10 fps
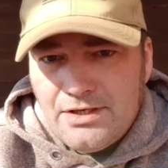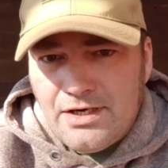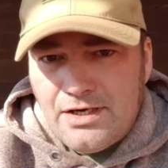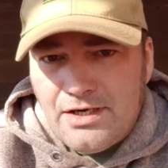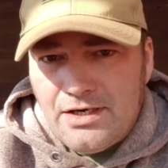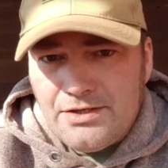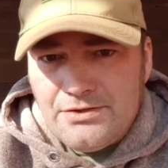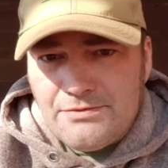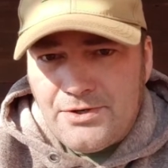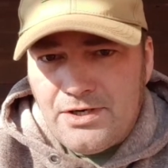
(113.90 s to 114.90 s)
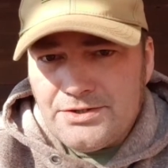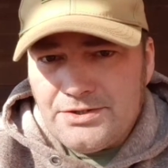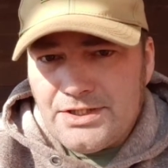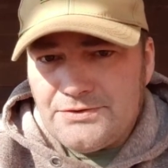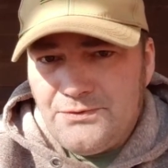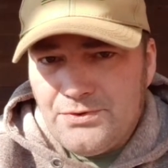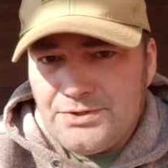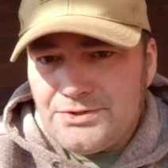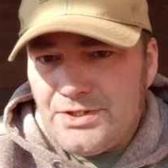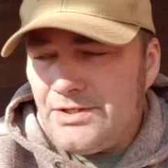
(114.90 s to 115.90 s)
uh, I do apologize for
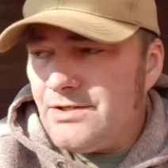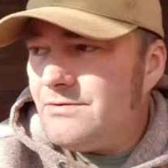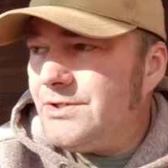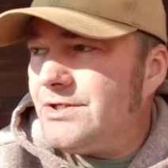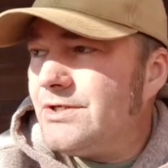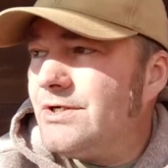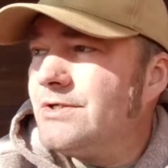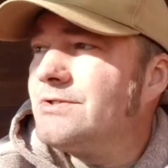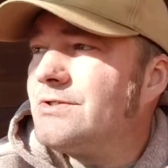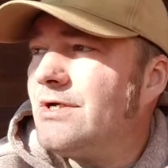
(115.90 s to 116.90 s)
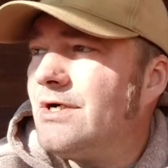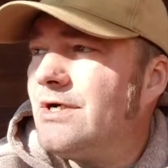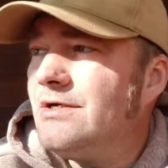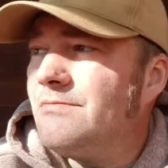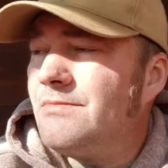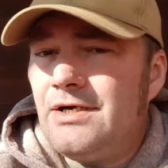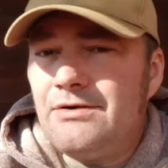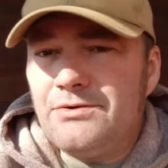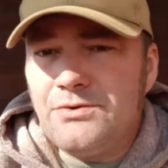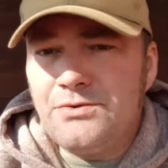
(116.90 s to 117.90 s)
the sound because I am
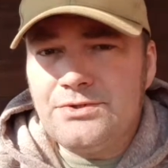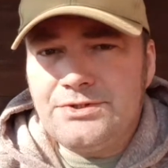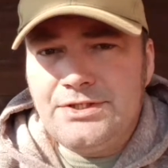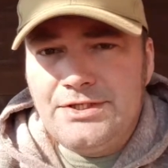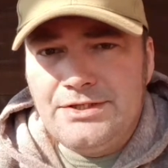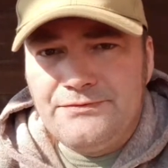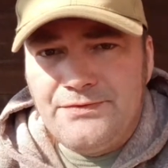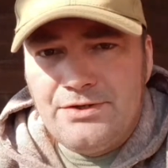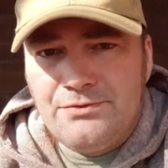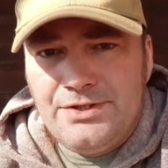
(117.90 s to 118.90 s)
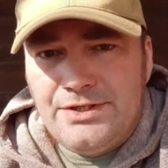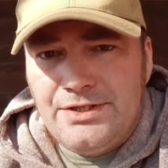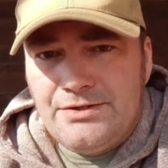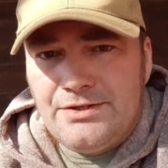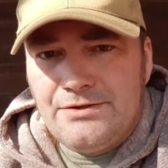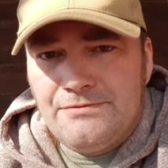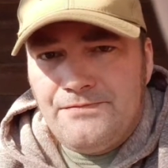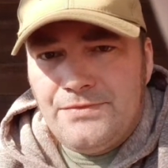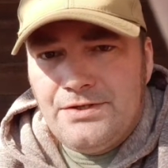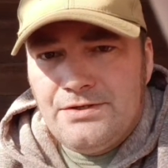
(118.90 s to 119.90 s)
outdoors and it is very windy out here.
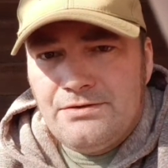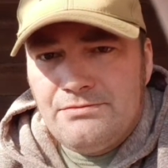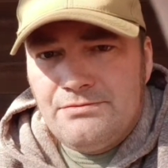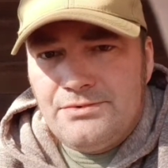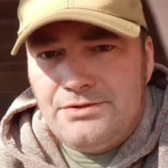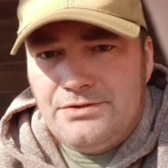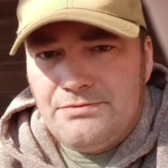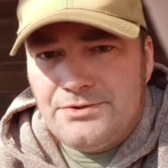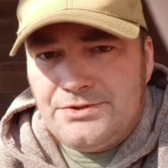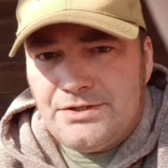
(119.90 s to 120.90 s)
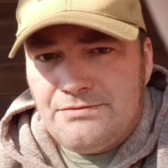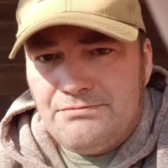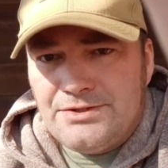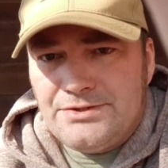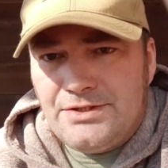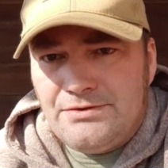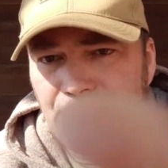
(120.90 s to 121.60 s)
Let me double check my sound